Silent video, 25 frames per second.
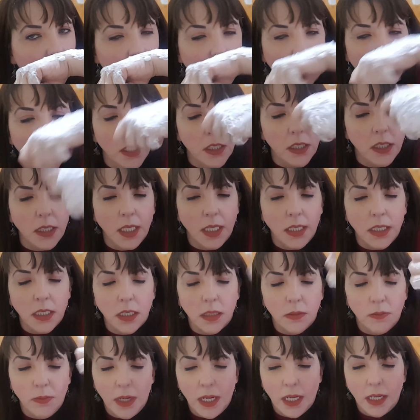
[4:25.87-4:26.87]
That
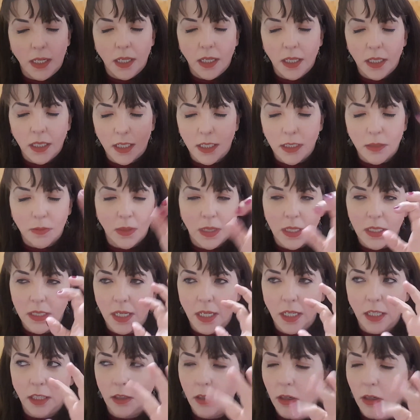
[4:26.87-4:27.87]
smells
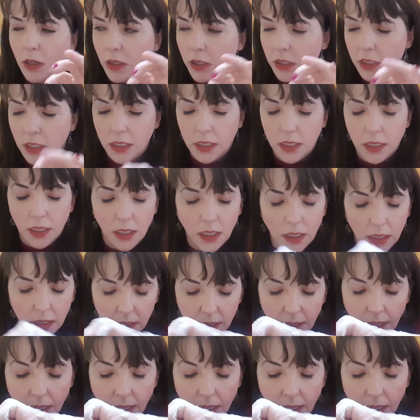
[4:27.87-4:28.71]
like gorgeous. It's